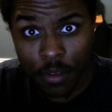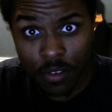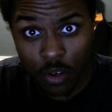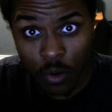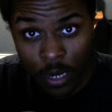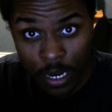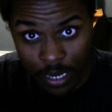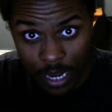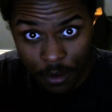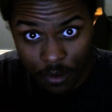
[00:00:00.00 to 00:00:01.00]
the
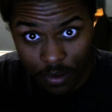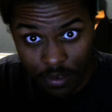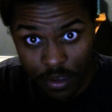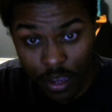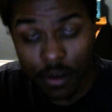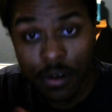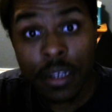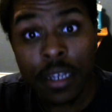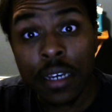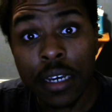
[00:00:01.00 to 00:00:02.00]
character designer.
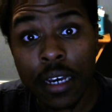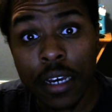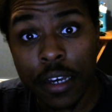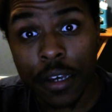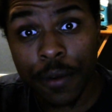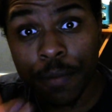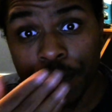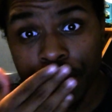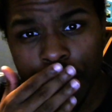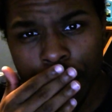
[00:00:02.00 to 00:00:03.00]

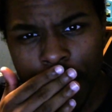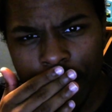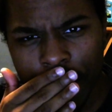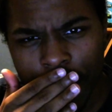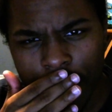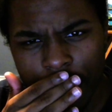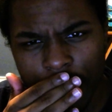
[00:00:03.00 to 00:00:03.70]
The background.